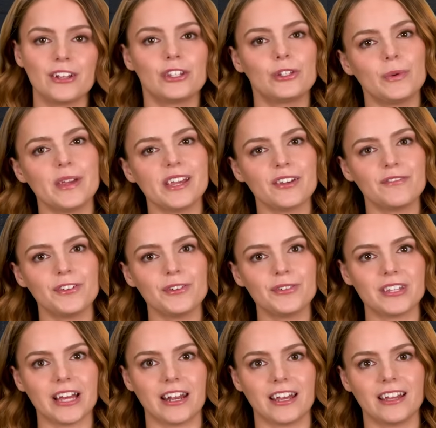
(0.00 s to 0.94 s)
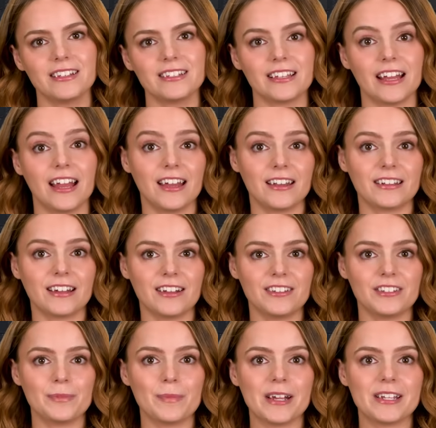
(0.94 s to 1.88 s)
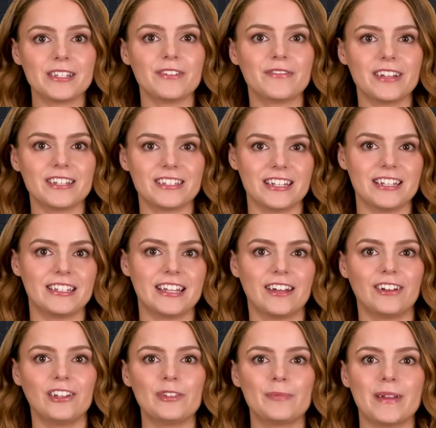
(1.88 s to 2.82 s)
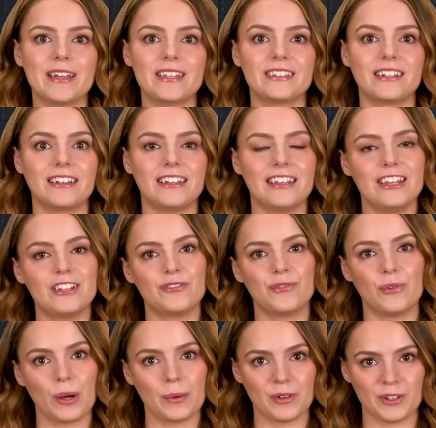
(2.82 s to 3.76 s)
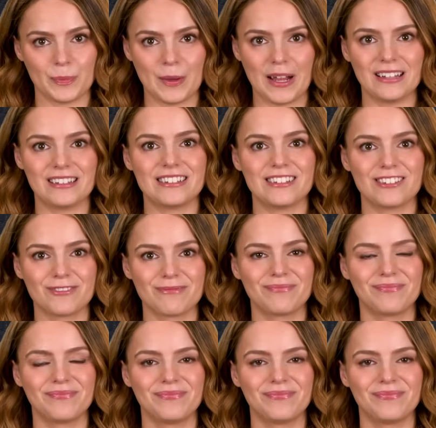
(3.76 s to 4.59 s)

tweak a few settings, and customize event details based on each form response.